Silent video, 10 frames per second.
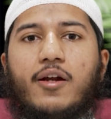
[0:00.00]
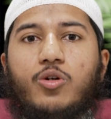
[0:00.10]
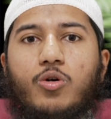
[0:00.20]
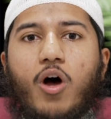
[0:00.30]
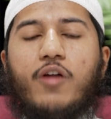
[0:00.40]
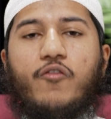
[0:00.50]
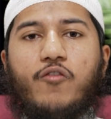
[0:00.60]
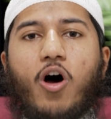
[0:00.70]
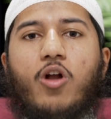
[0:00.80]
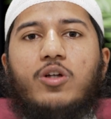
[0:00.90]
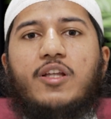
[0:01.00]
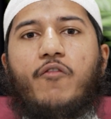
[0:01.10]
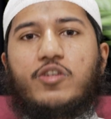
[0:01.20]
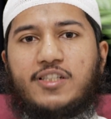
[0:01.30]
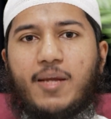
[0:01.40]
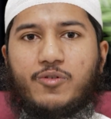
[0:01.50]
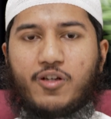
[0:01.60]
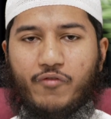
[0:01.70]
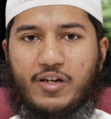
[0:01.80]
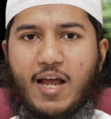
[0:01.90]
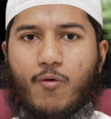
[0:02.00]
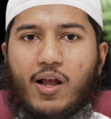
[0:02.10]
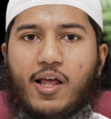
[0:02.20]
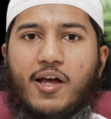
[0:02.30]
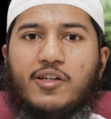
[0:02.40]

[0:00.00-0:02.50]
Do not follow the footsteps of the devil.